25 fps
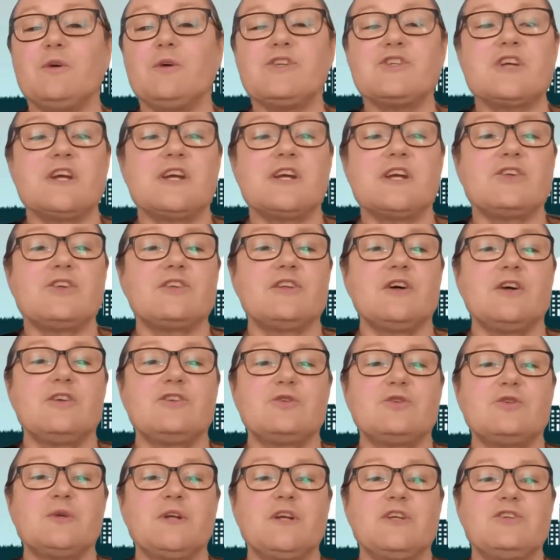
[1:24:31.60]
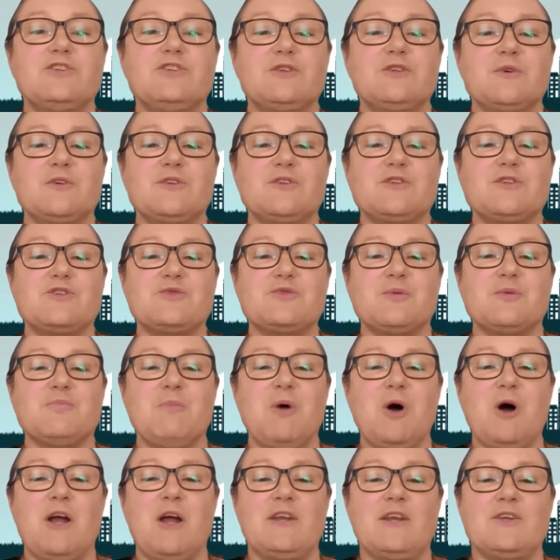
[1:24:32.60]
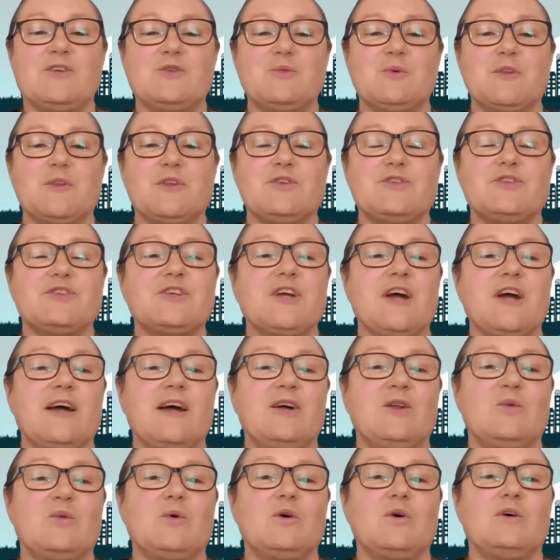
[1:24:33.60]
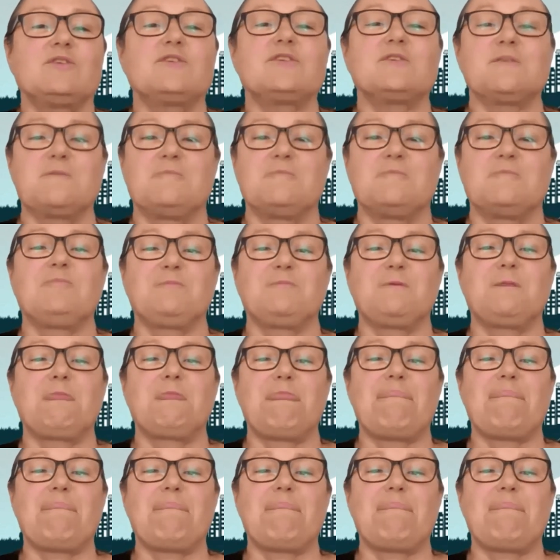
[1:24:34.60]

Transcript: but if you want to check slide 22 and just remind us what oh, the 22. scale was.